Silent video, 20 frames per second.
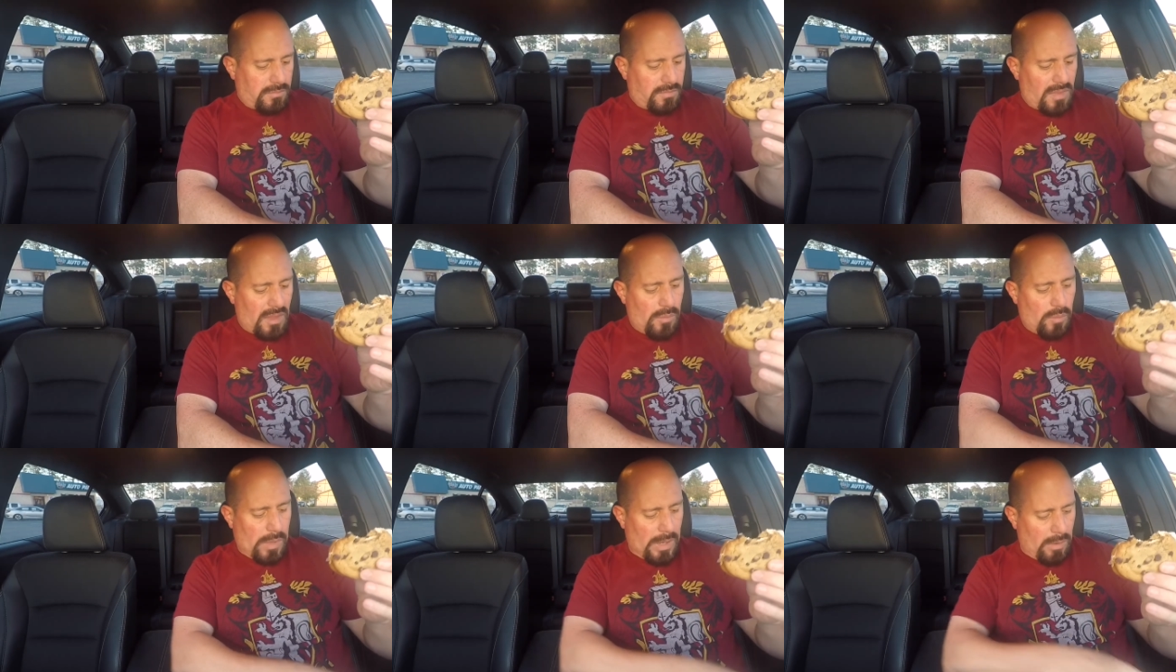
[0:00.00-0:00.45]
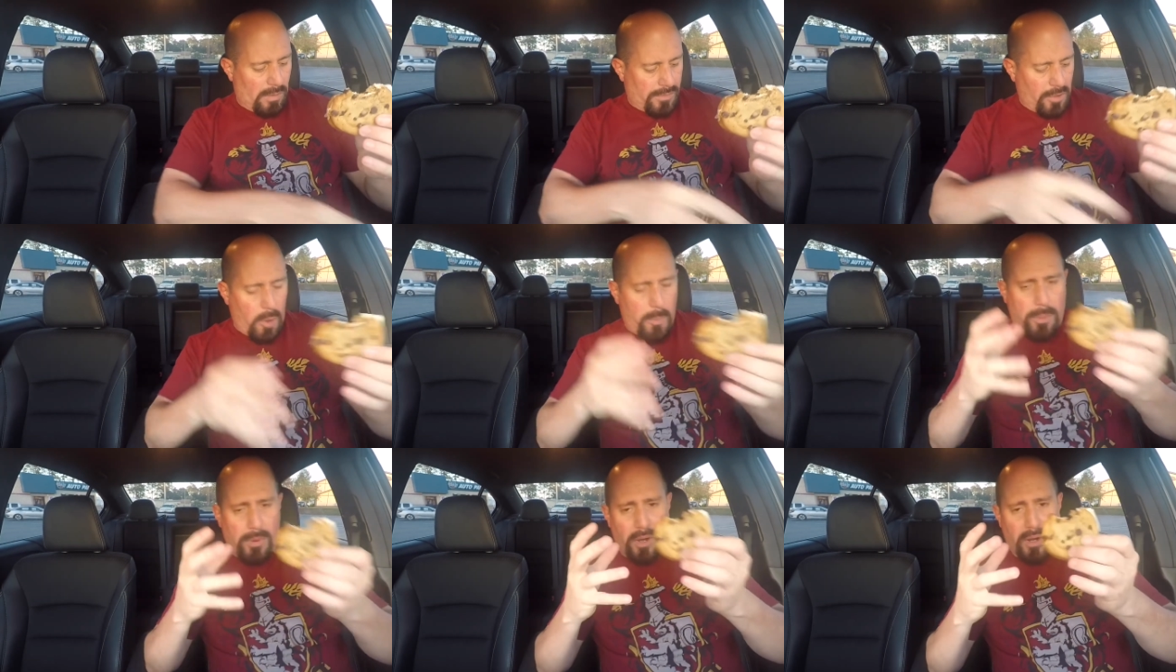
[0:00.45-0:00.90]
when I was
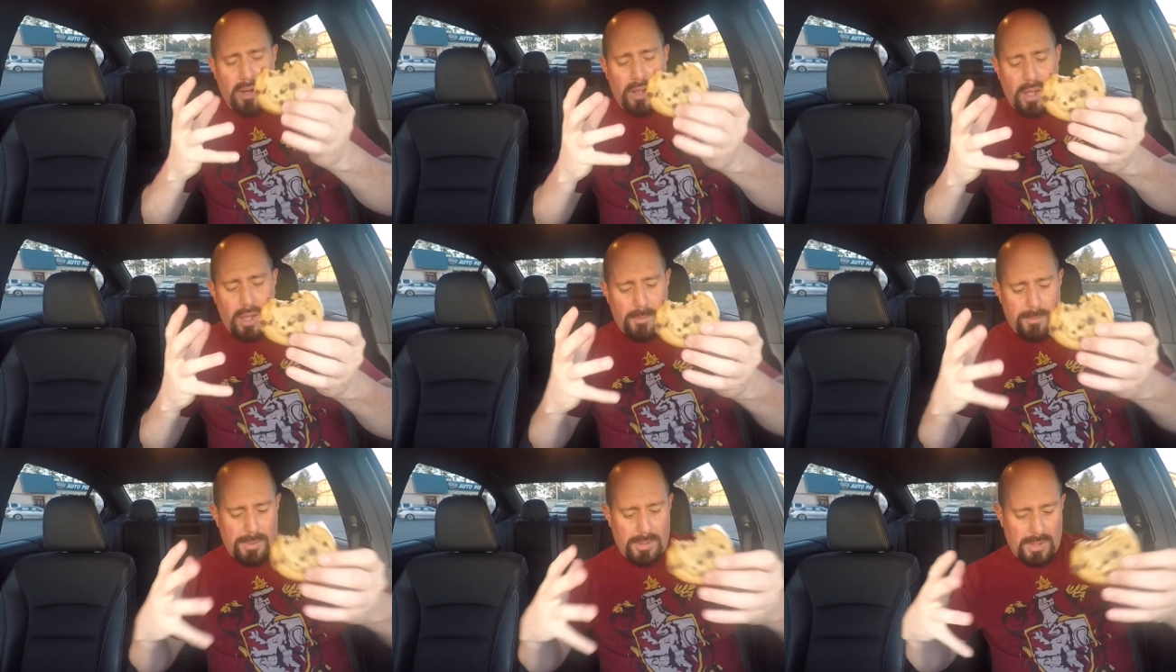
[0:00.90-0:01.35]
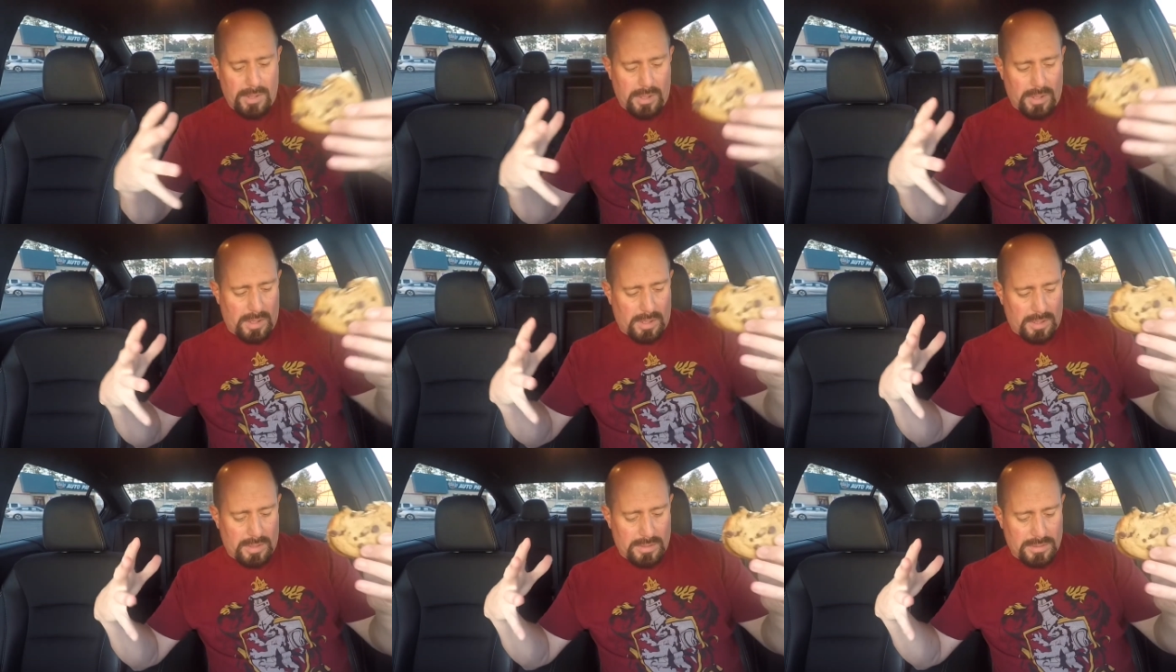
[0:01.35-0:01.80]
opening up,
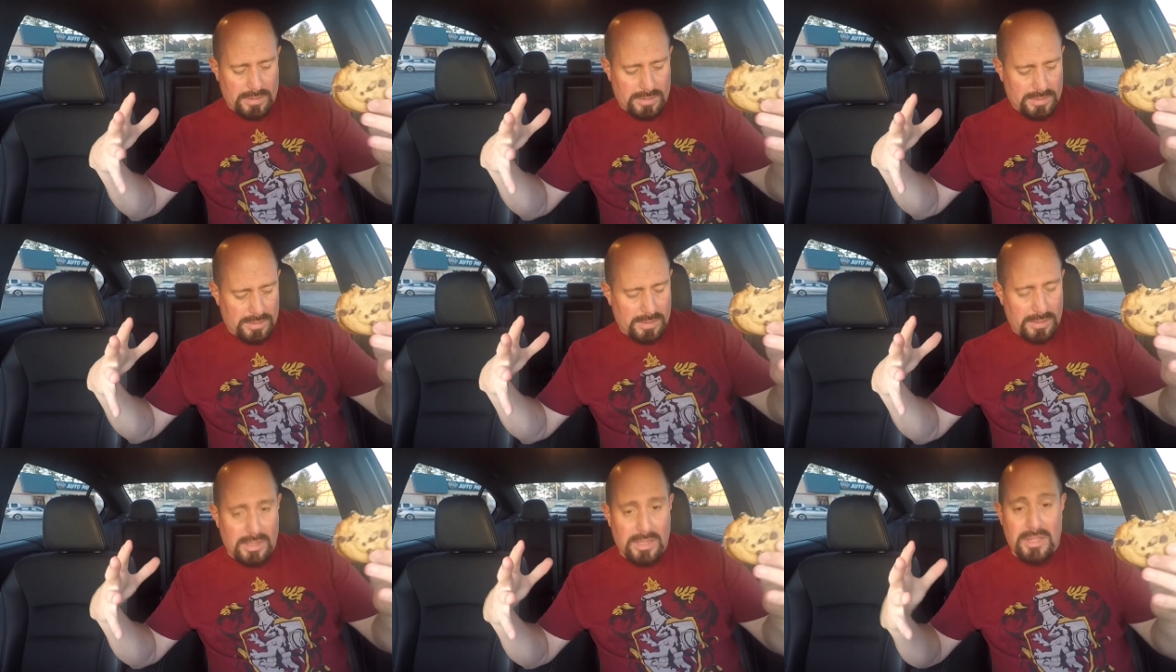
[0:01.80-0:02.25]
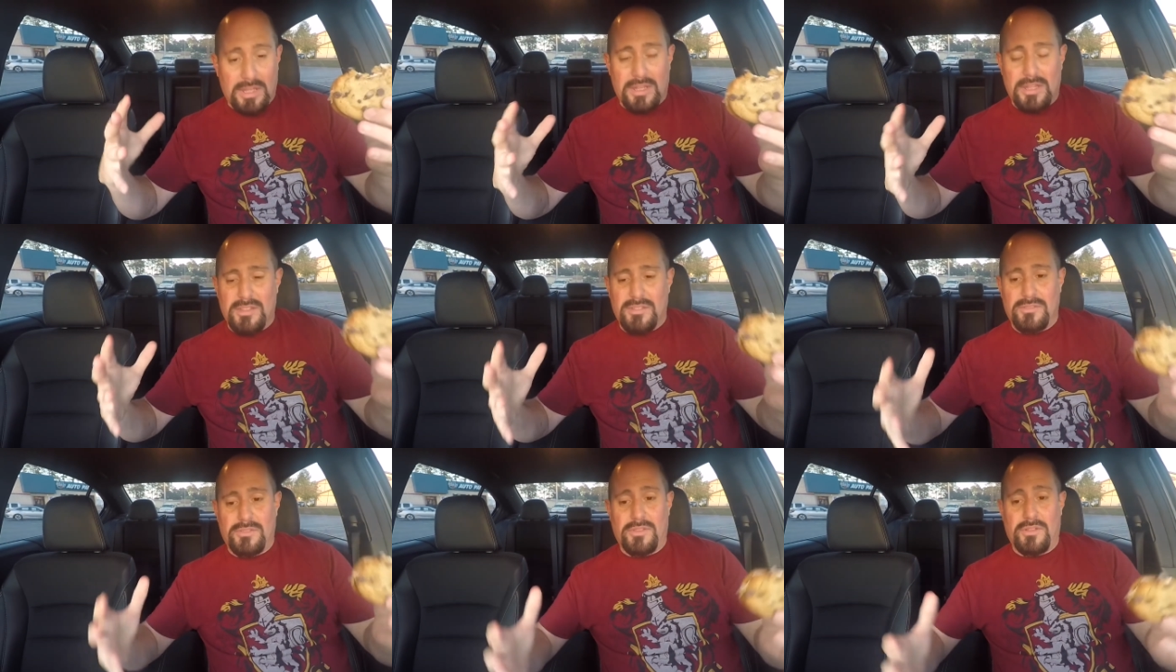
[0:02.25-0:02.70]
uh,
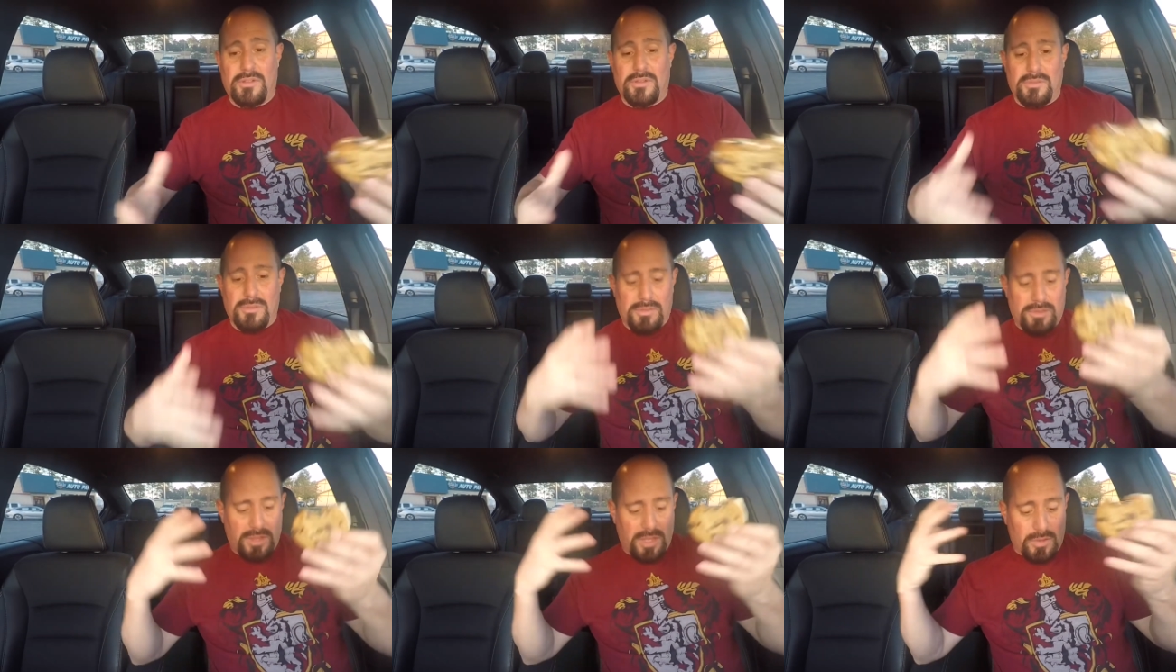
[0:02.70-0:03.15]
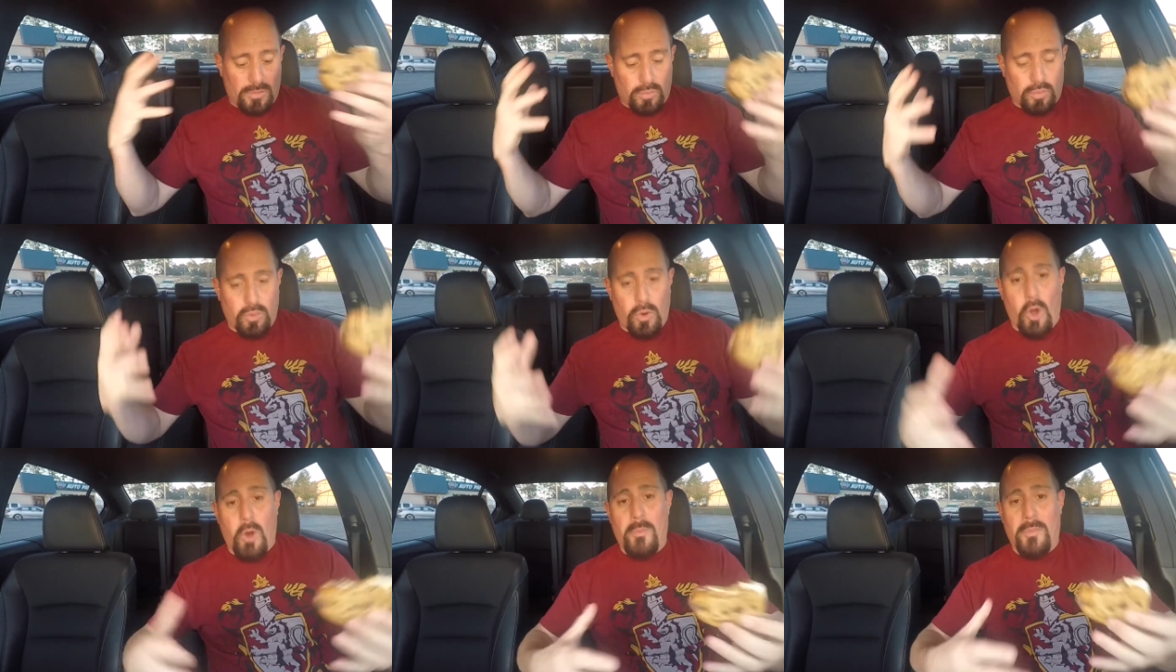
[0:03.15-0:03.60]
the the
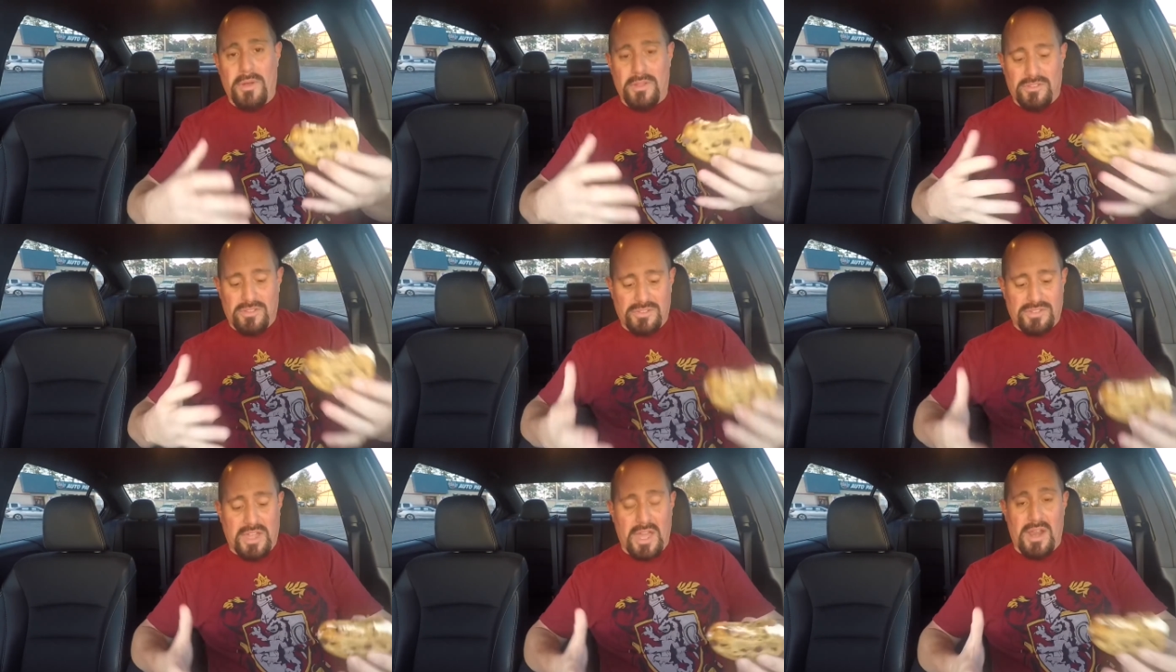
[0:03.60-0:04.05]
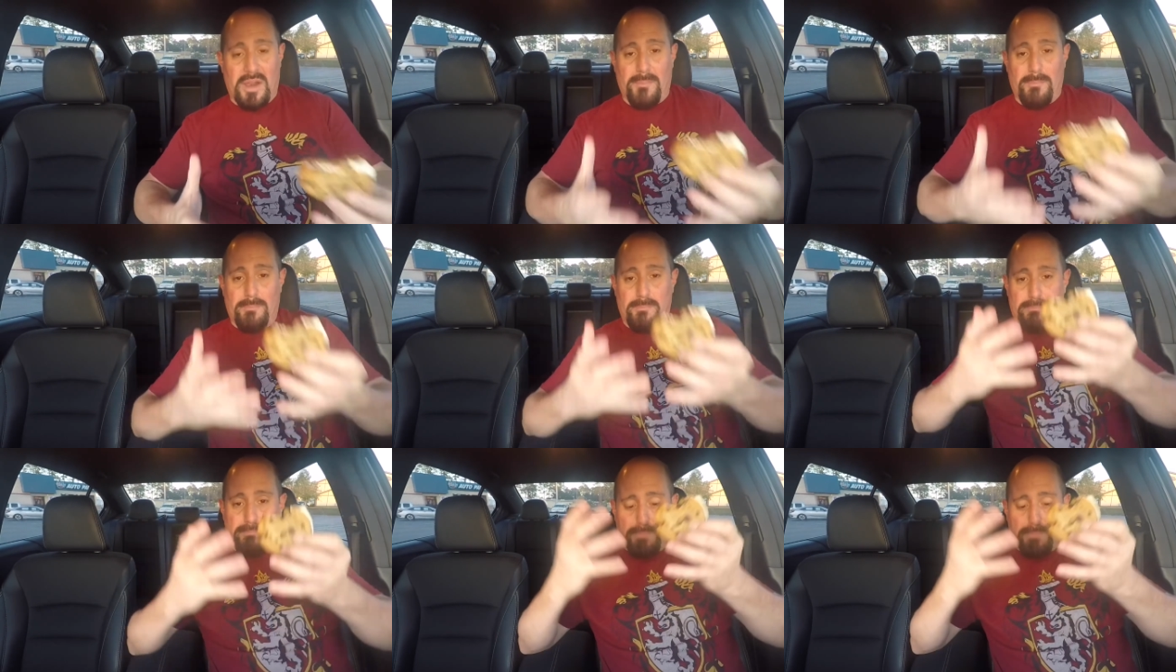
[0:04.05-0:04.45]
aroma just kind of